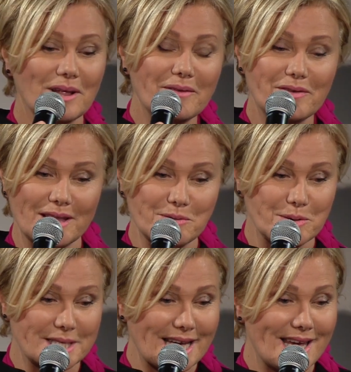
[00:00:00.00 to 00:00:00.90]
Well, I feel like
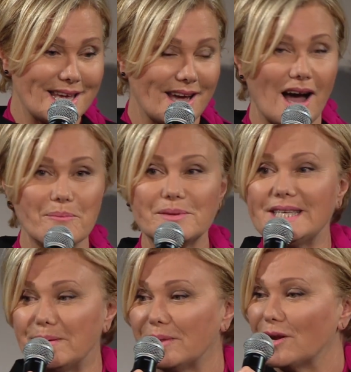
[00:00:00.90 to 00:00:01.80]
I'm
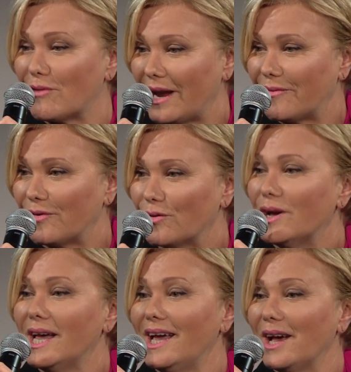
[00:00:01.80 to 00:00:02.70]
deeply
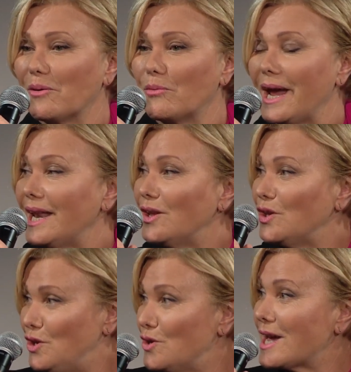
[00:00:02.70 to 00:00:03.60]
grateful when
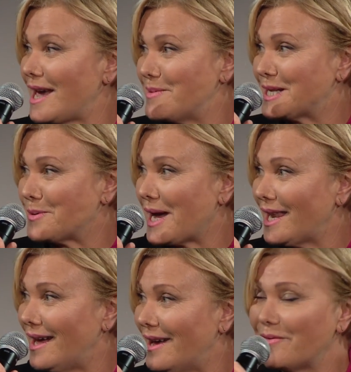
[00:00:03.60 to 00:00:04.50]
you came into
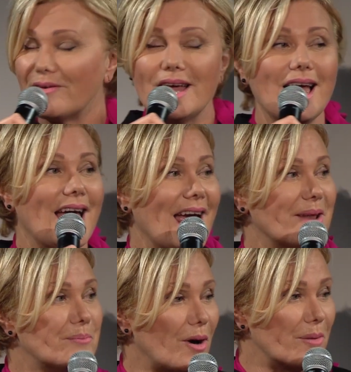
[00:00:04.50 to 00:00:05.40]
our life
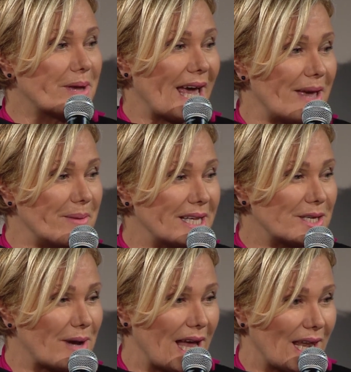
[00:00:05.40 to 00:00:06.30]
and Bob came
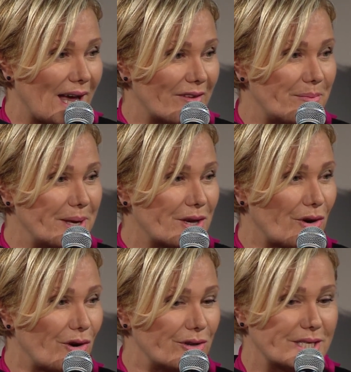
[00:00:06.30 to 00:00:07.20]
into our life because...